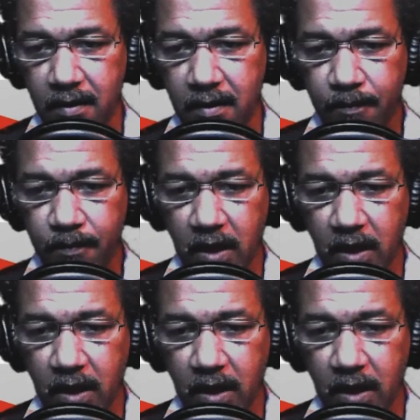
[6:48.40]
And
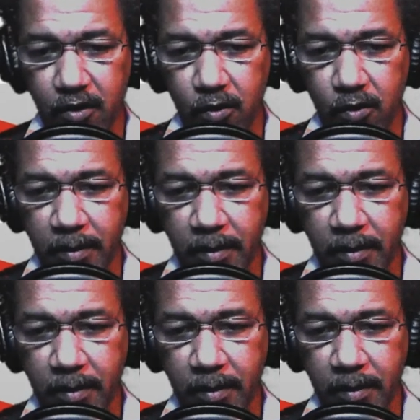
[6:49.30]
I do want to mention that
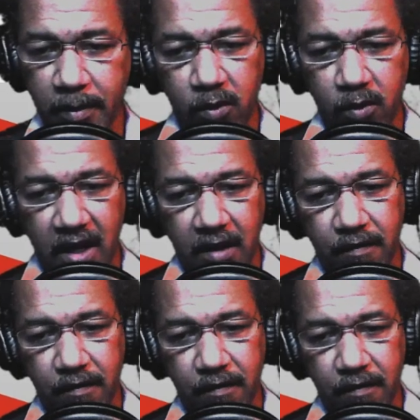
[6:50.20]
we do have
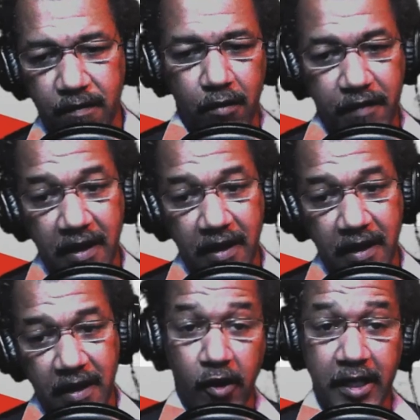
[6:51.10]
our favorite, our
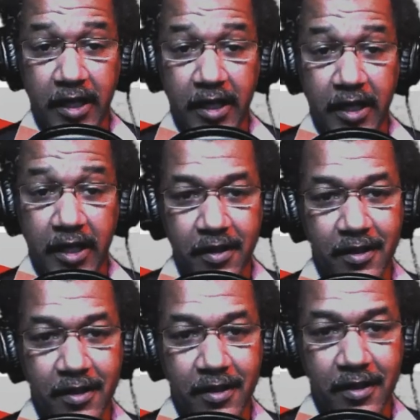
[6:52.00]
intern.
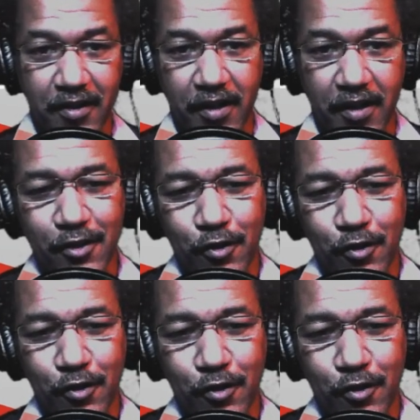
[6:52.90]
John, the intern,
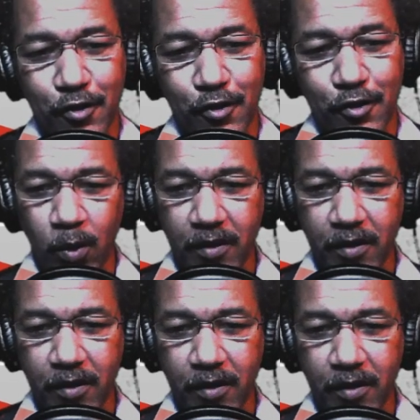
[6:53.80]
is here with us.
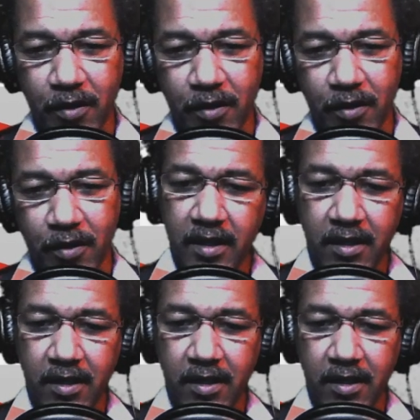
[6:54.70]
And he's
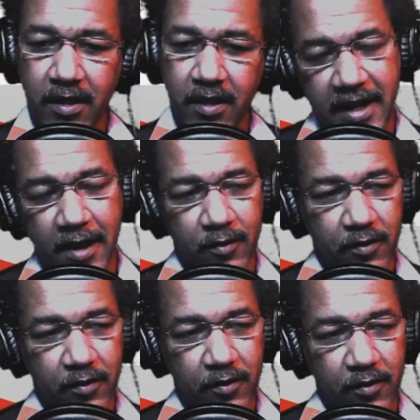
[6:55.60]
checking out the
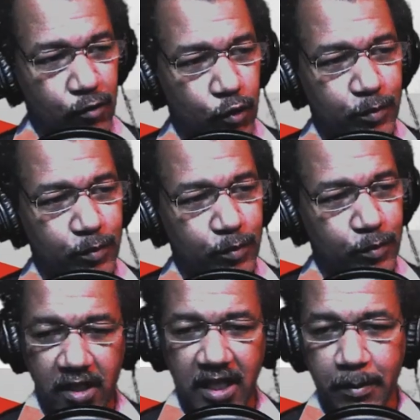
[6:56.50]
chat room. He's going to
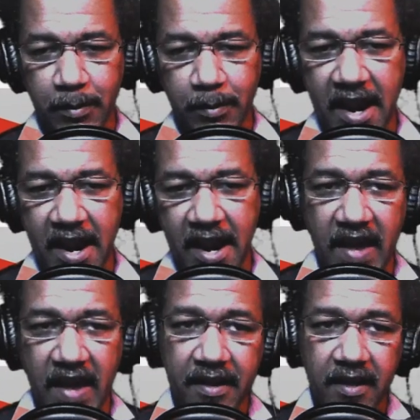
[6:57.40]
keep an eye on that,
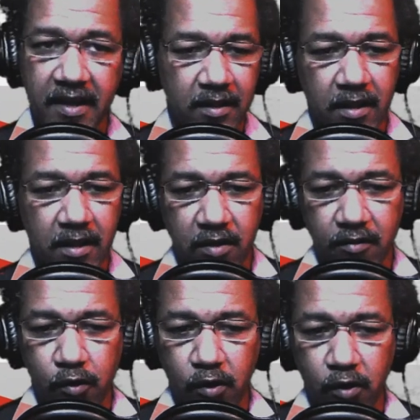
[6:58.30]
listening for
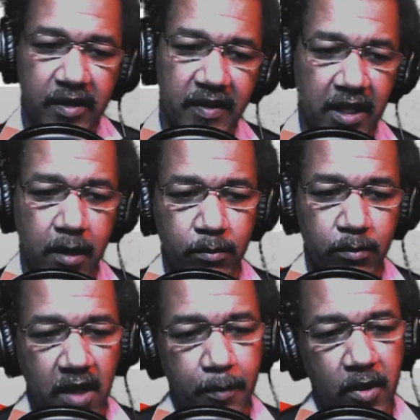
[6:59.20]
everything that comes up.
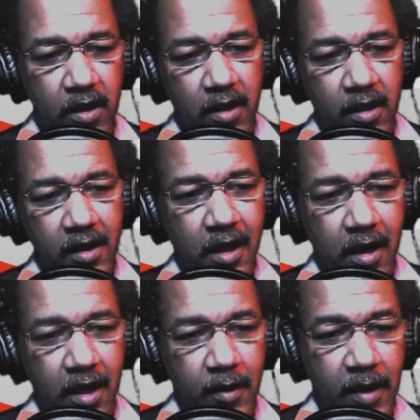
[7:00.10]

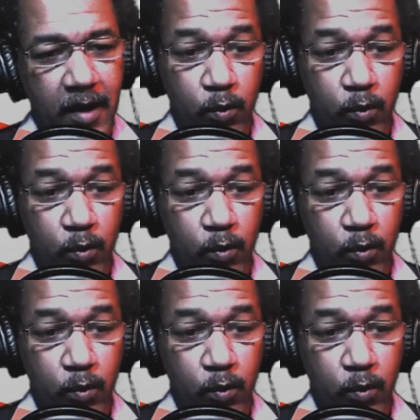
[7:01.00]
And we